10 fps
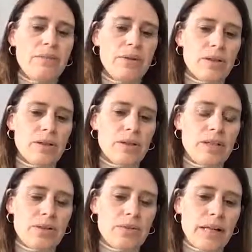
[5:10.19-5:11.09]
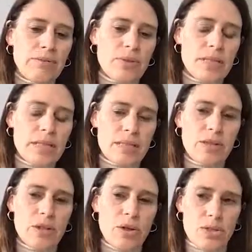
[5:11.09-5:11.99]
They were only 12 to
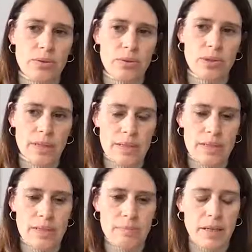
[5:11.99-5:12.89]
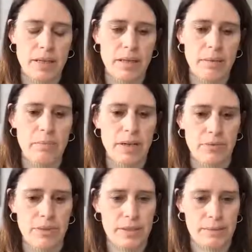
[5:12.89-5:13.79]
16 years old when the disease became
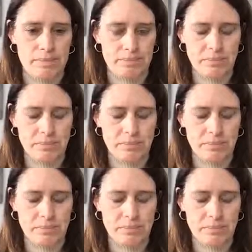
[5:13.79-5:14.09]
manifest.